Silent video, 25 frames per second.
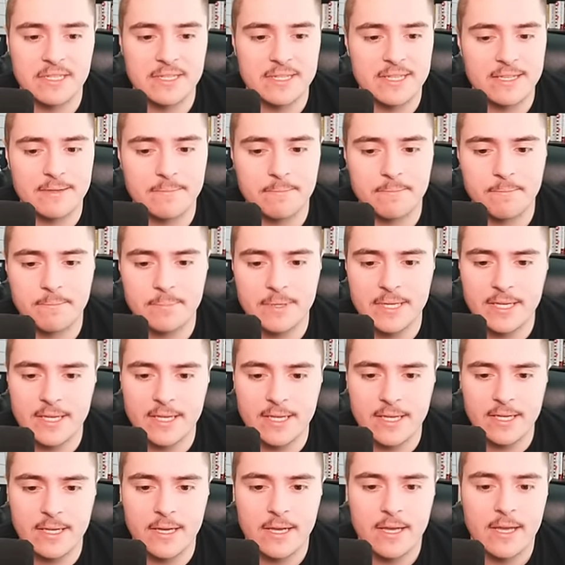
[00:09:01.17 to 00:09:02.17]

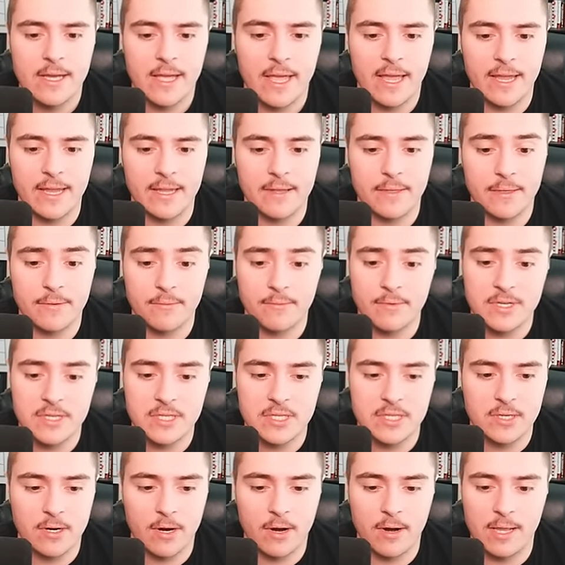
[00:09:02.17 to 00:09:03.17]
DB, a
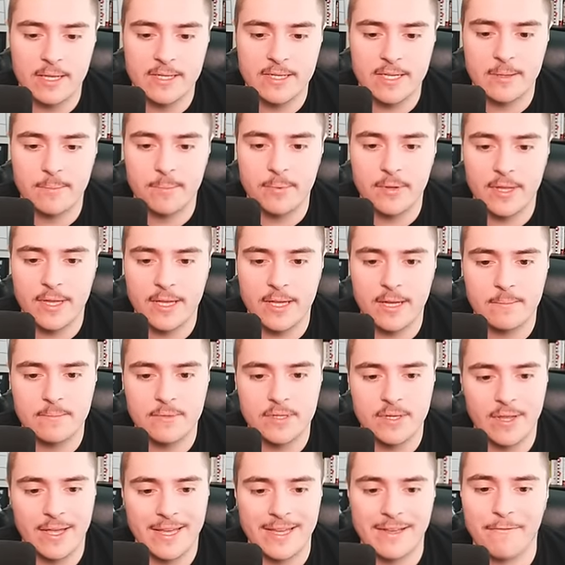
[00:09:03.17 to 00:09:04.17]
three-star that's going to play up
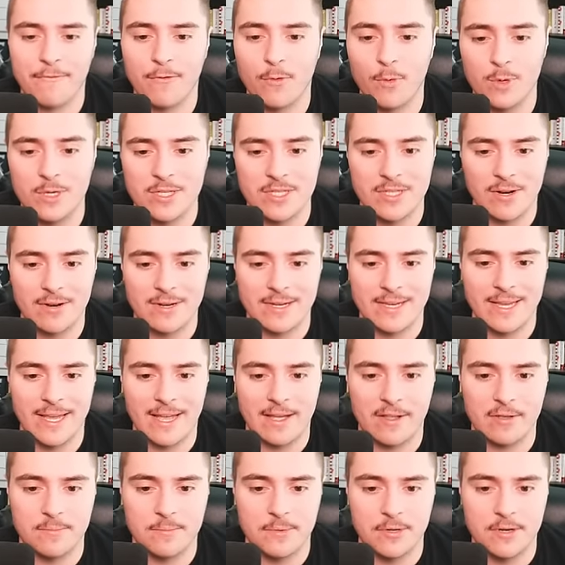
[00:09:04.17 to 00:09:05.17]
to like four-star
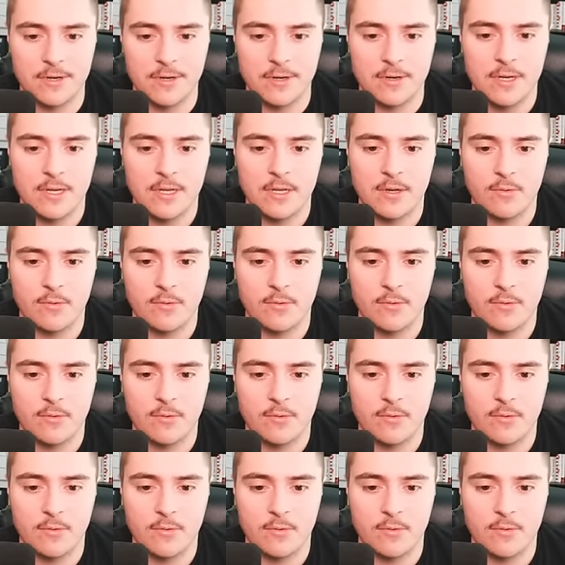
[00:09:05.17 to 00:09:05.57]
caliber.